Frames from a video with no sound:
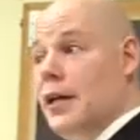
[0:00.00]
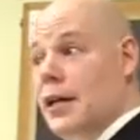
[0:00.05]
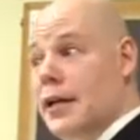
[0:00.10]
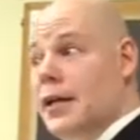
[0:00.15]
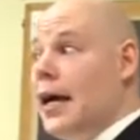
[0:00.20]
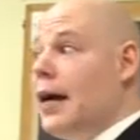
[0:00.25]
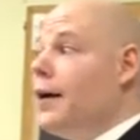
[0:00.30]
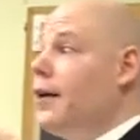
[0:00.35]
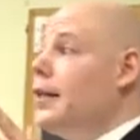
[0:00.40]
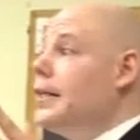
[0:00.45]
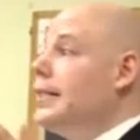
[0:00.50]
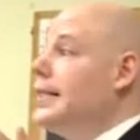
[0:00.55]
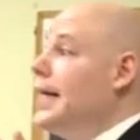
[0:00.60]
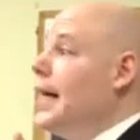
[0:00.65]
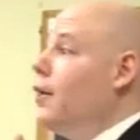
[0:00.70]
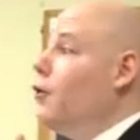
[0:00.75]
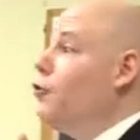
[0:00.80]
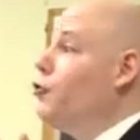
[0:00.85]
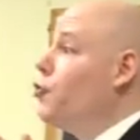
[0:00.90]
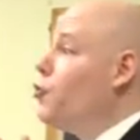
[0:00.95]
You're not going to
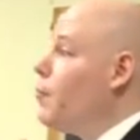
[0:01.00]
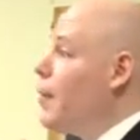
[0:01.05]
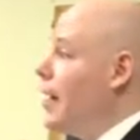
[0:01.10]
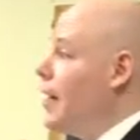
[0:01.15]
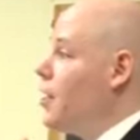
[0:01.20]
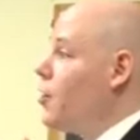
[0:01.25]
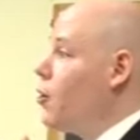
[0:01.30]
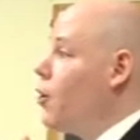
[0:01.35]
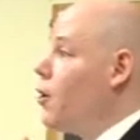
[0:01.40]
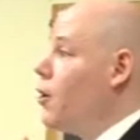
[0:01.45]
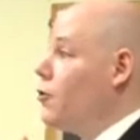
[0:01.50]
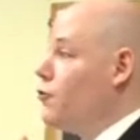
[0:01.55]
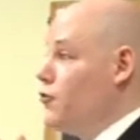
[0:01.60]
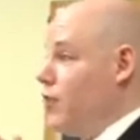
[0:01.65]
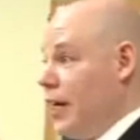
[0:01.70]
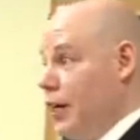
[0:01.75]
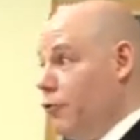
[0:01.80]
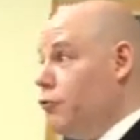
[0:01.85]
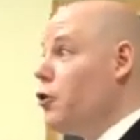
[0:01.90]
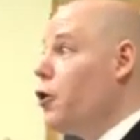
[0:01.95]
sell too many cars
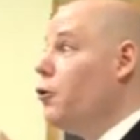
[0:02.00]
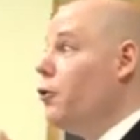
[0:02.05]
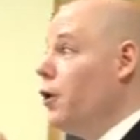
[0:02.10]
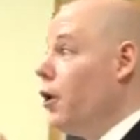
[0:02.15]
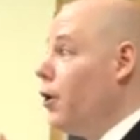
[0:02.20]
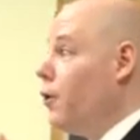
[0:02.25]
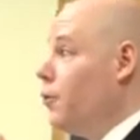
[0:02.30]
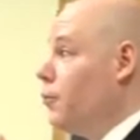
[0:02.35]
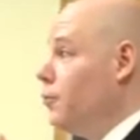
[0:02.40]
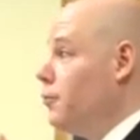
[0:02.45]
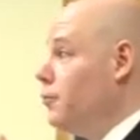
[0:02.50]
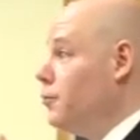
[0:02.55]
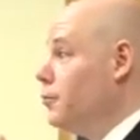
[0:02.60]
that are no-go.